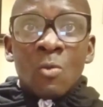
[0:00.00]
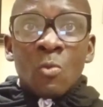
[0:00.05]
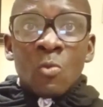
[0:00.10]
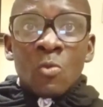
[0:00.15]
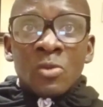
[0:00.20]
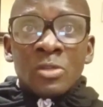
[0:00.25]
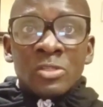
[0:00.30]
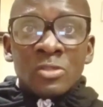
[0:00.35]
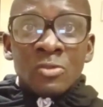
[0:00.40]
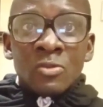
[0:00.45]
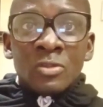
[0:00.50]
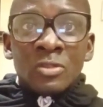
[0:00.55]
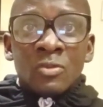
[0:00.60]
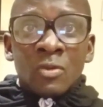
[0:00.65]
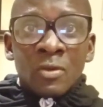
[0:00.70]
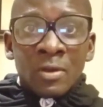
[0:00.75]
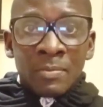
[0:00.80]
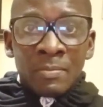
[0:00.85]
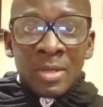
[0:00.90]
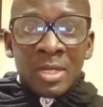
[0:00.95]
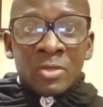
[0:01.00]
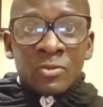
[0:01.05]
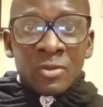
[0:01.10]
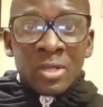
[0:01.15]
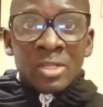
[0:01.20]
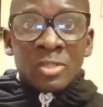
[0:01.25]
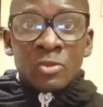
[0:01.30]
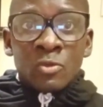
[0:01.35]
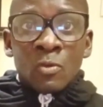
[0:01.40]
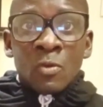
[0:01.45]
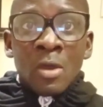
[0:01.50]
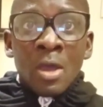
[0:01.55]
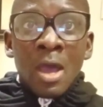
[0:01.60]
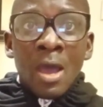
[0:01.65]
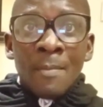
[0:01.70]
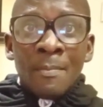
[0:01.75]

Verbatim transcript: was not on Metrash2.